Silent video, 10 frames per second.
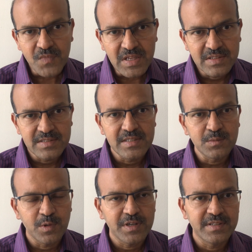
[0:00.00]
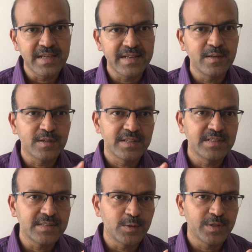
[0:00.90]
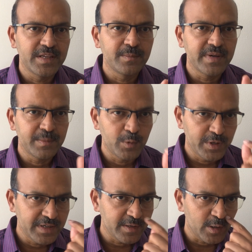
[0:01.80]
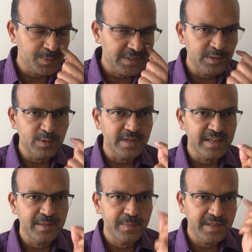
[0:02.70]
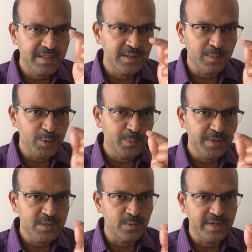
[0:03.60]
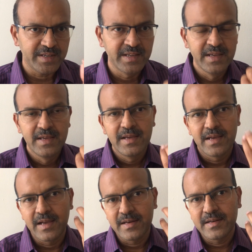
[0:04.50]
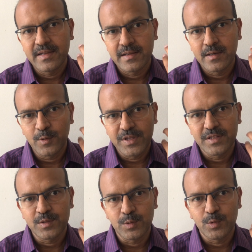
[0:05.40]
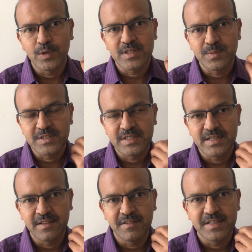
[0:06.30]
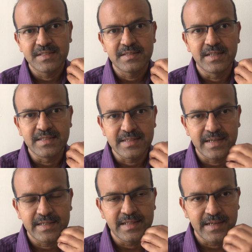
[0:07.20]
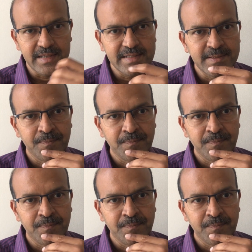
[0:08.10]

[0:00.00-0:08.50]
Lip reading: This is what the eye doctor is looking by putting drops into the eye, making the pupils wide and looking through a special device inside the eyes.